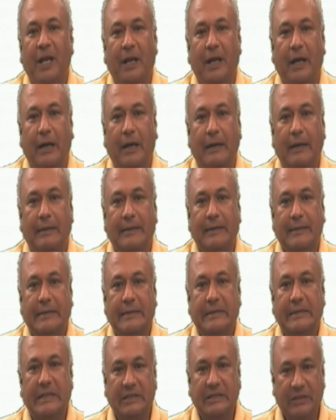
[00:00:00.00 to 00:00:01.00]

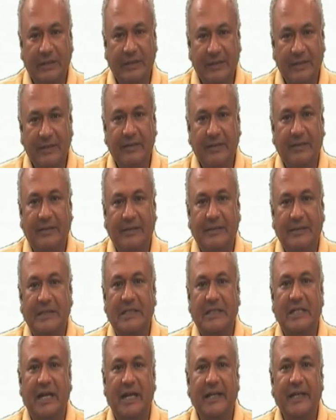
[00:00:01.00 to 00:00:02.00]
The
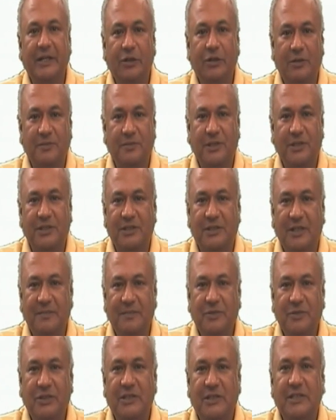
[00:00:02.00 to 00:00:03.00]
third kind of
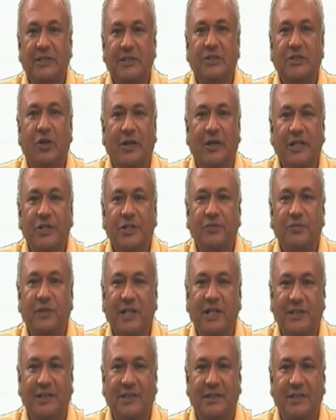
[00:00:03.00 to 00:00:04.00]
systems is knowledge
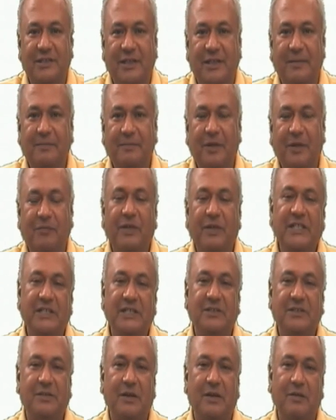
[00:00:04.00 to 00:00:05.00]
work system,
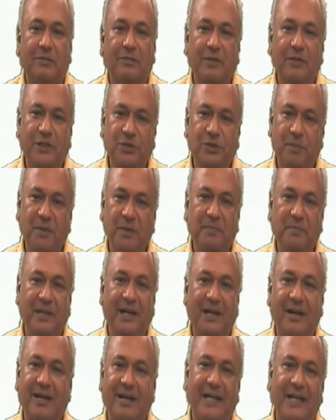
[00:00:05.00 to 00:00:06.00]
which
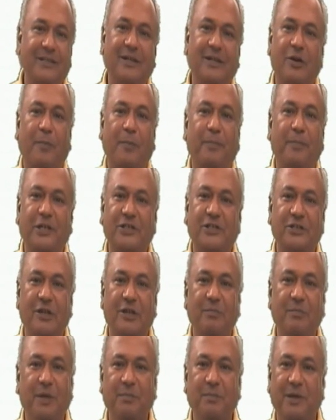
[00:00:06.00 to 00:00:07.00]
people are neither
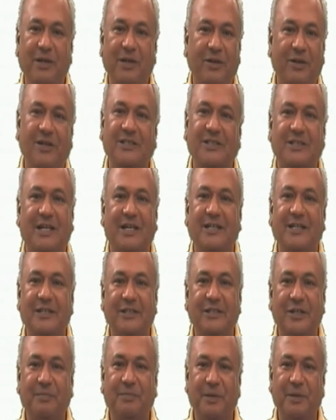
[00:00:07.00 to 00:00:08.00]
operational people nor
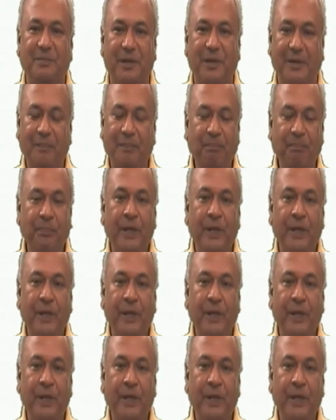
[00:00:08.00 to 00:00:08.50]
strategic people.